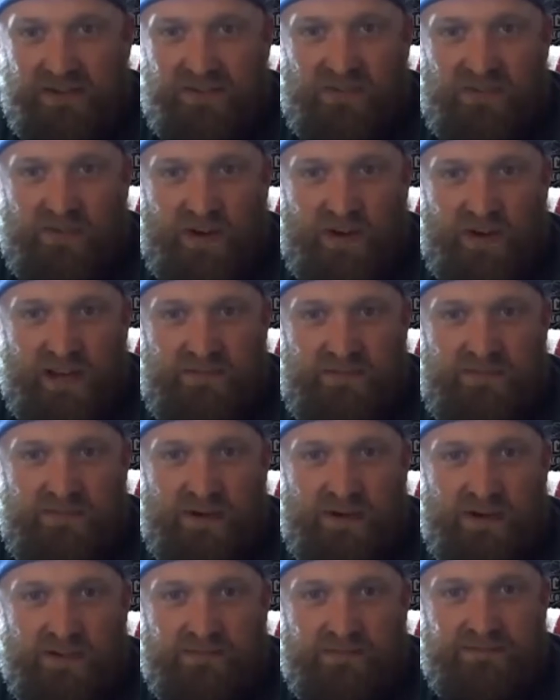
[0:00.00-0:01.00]
of
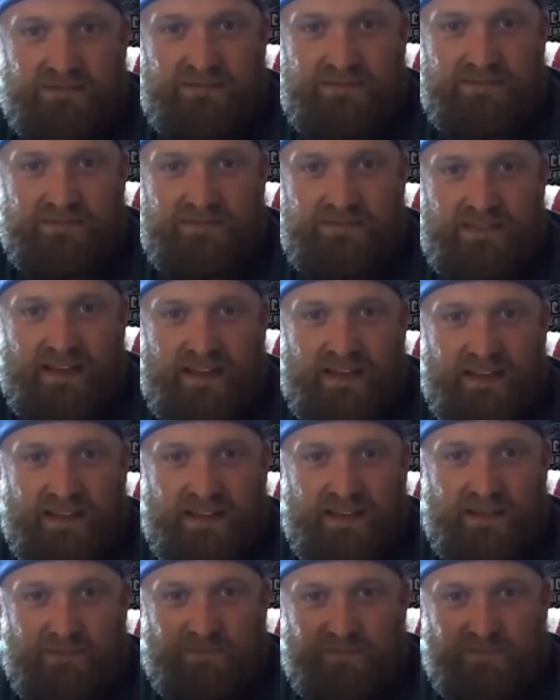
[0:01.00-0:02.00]
rainfall
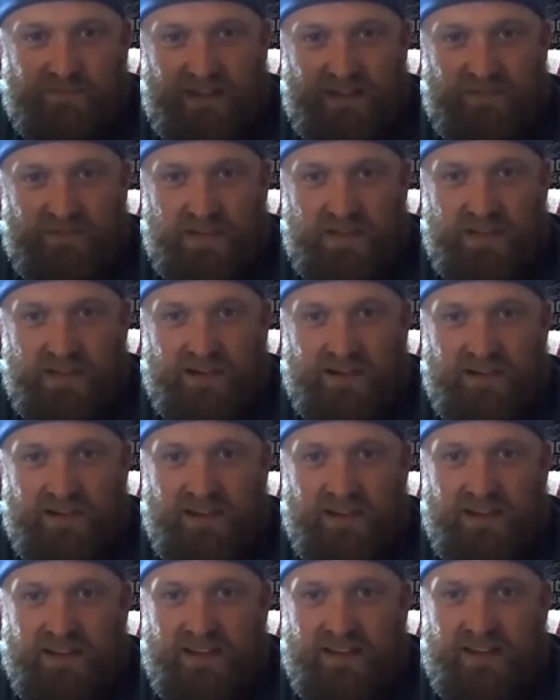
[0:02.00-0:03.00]
every year,
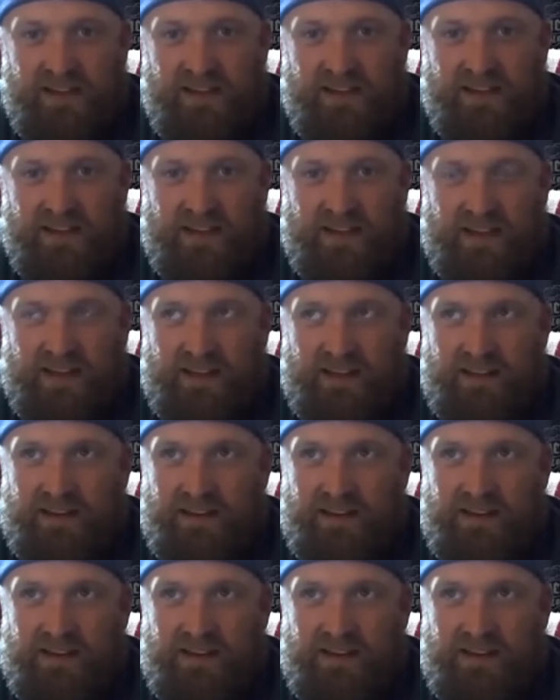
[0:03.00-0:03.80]
and